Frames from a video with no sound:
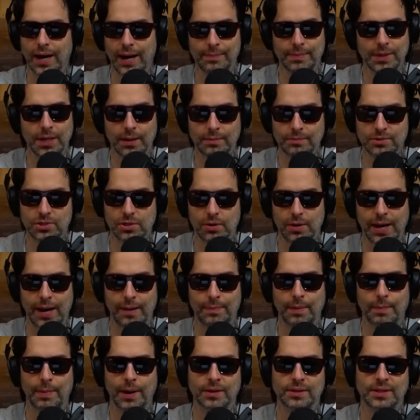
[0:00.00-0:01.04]
i mean i'm so
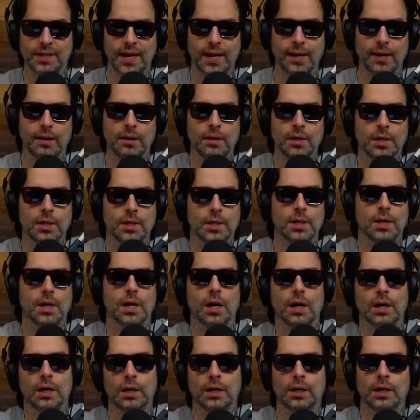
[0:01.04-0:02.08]
happy about that
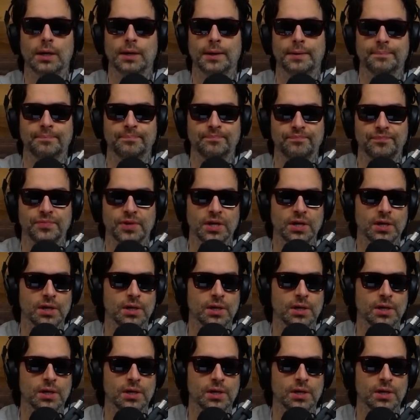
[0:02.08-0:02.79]
um,